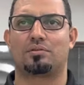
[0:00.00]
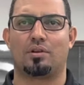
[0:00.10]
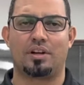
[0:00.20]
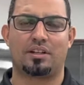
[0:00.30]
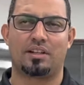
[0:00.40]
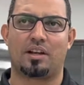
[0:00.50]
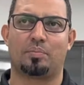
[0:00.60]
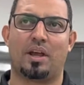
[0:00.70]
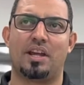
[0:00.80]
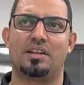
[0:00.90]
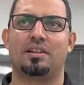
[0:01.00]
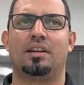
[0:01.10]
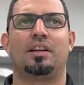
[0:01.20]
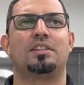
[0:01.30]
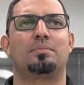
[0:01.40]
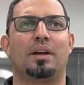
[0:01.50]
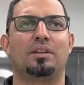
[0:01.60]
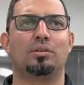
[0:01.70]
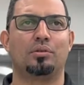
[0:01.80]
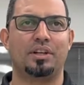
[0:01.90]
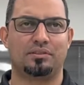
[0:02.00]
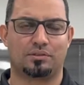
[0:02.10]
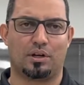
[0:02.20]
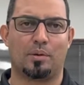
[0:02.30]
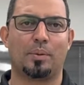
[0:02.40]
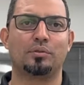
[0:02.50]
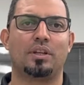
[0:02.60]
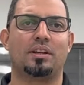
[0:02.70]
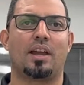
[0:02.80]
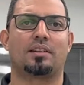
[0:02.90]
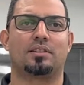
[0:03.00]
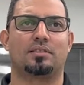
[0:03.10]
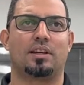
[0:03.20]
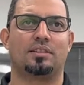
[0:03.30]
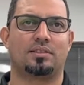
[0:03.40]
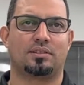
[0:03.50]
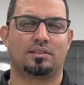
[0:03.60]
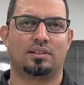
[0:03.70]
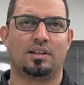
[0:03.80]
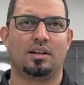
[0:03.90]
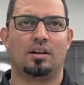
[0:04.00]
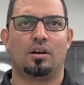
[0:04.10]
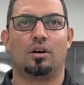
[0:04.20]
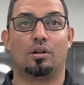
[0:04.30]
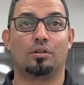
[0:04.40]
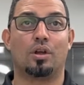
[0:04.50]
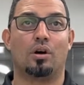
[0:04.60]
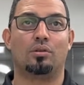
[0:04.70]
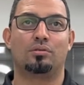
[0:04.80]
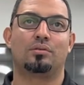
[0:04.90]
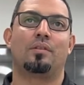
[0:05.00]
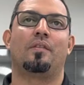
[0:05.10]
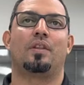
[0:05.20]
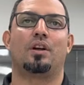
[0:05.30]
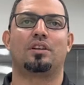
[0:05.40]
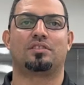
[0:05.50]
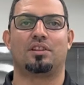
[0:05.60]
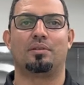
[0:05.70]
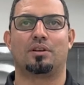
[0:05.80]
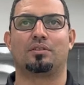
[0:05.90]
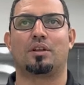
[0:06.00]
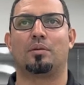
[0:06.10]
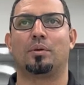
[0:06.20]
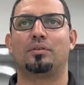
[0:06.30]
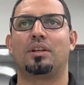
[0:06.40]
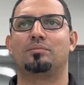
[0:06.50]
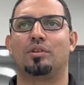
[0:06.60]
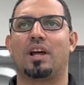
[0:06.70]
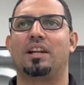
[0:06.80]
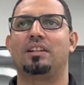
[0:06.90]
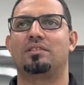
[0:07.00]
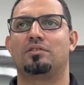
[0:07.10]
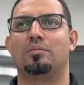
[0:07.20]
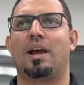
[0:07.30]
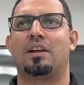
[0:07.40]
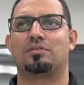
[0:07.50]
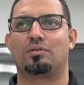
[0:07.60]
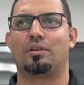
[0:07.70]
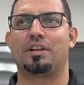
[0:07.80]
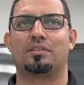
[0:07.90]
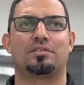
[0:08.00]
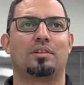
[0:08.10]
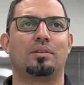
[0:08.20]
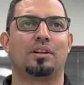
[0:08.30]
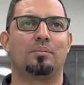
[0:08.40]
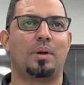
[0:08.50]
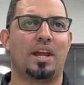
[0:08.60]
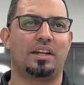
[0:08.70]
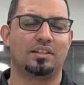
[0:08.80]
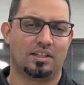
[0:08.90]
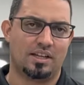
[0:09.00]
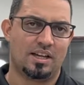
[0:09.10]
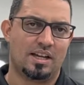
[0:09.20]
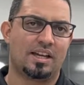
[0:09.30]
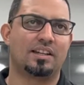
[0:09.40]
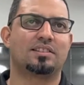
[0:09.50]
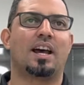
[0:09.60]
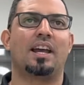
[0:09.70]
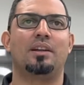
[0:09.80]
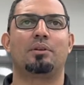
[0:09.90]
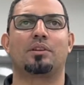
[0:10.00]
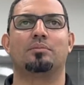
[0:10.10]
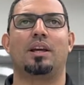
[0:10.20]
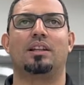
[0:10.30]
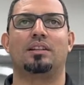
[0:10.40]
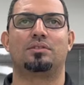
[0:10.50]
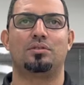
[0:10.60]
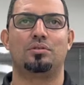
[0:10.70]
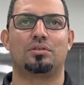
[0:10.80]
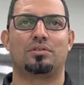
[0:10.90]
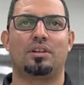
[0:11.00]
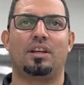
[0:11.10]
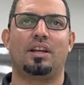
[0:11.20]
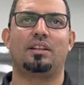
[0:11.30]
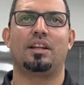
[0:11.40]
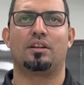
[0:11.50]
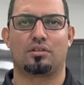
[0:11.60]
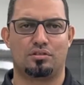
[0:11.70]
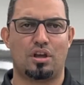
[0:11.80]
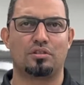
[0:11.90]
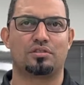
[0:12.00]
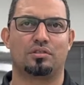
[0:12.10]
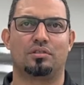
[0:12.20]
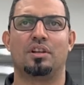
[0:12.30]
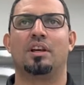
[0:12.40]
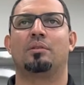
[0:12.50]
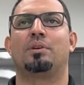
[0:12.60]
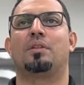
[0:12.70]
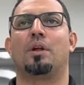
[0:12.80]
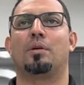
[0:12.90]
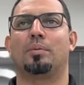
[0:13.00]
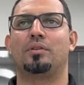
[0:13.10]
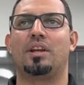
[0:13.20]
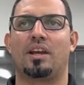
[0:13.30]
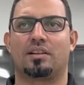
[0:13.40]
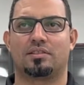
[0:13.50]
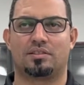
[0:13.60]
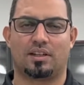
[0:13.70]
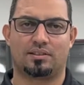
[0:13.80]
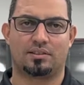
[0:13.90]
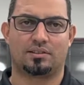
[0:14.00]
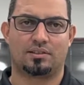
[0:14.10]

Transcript: chronic neck pain is by doing therapeutic exercises. Although there are several therapeutic modalities to manage chronic cervical pain, it is highly recommended to use it in conjunction with therapeutic exercises.